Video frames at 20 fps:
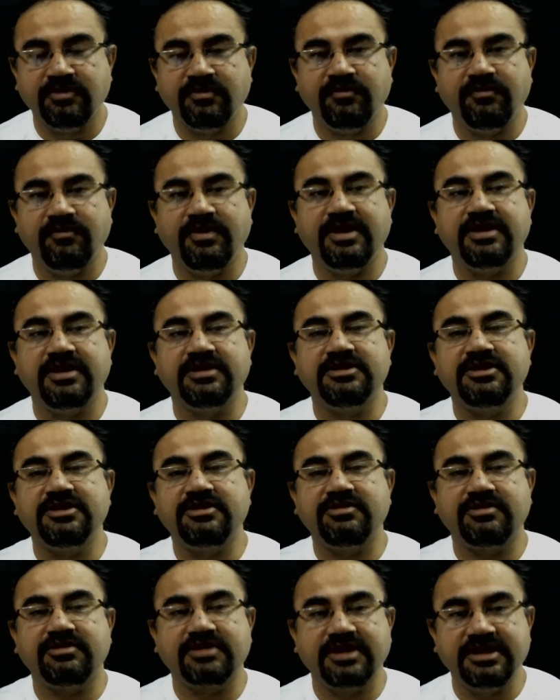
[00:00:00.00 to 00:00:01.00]
where other
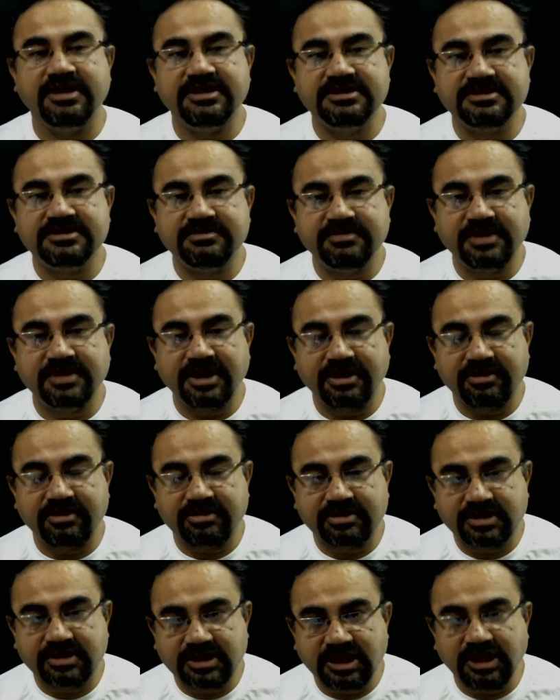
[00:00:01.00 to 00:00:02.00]
organism
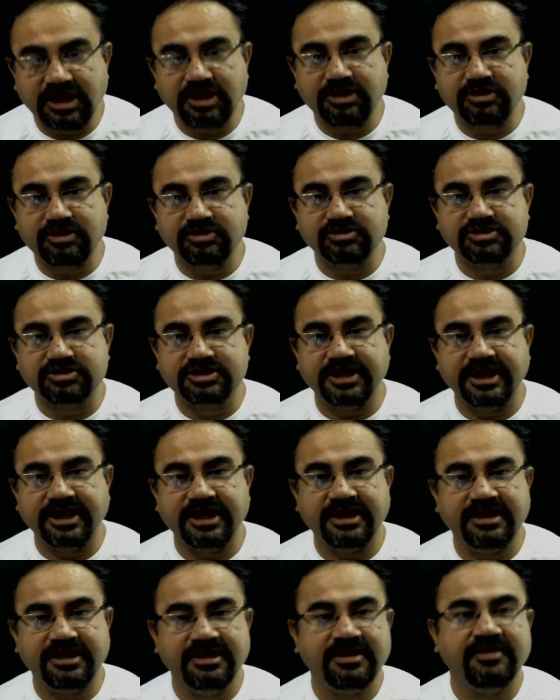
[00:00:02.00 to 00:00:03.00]
cannot think to
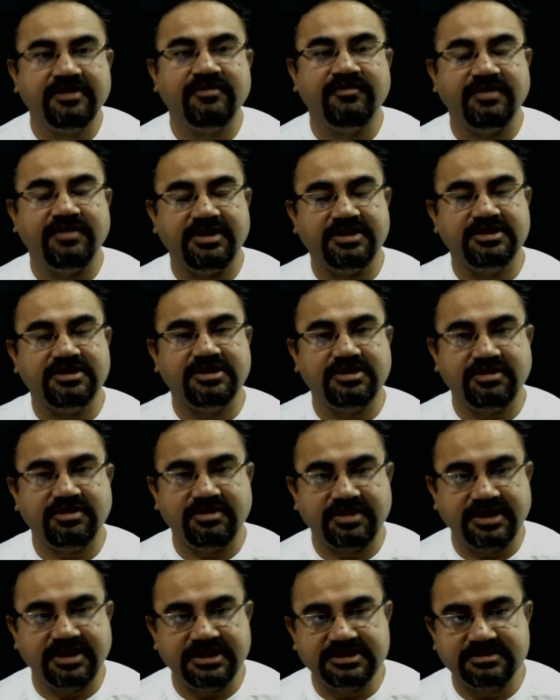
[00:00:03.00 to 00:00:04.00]
stay, where other
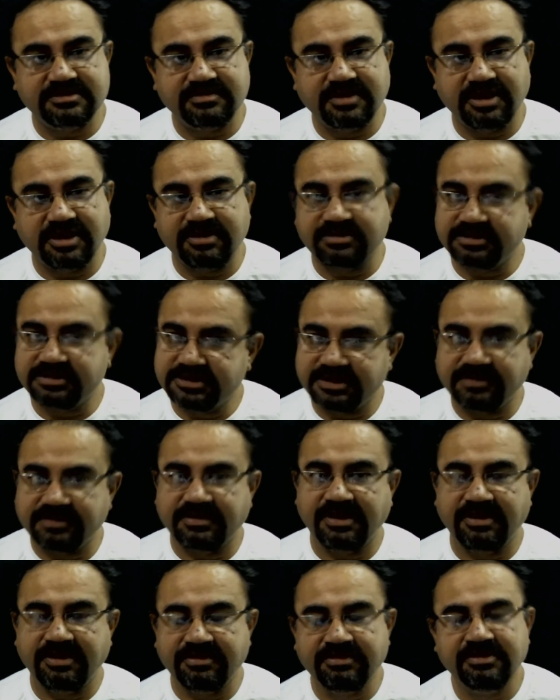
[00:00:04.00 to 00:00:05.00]
organism cannot
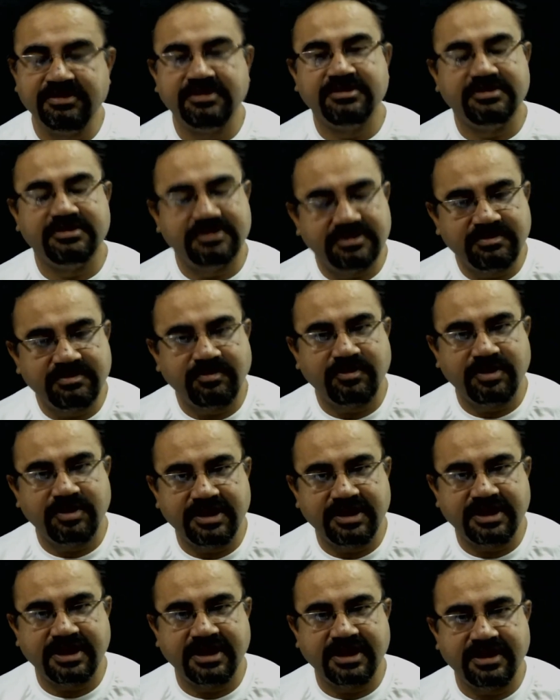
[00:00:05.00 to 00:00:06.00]
survive.
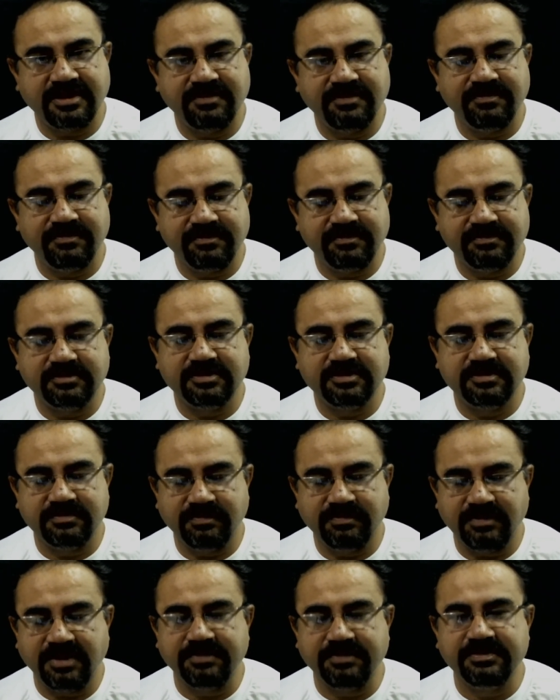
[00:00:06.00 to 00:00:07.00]
Monera
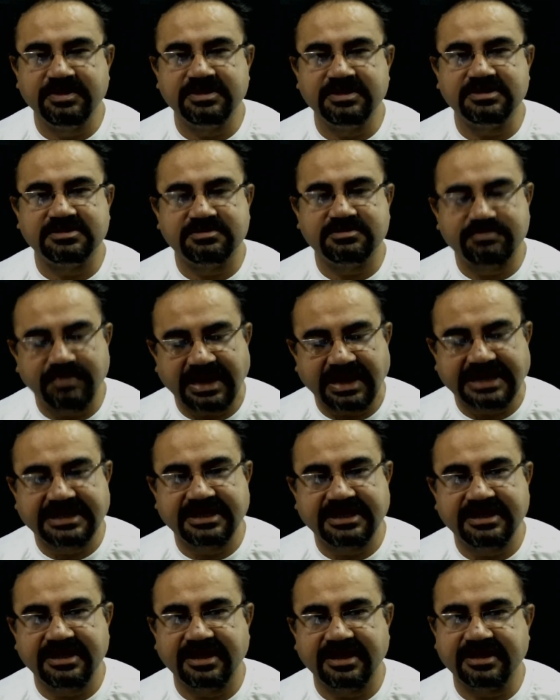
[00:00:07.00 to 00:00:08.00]
members
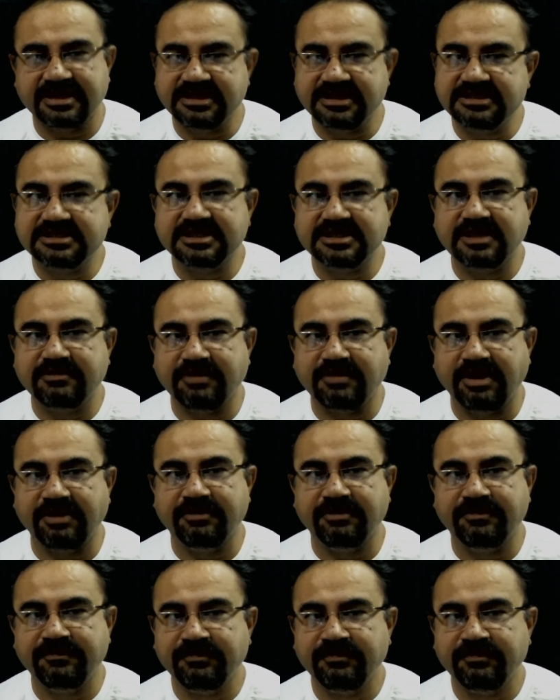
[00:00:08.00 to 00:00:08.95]
bacteria can survive.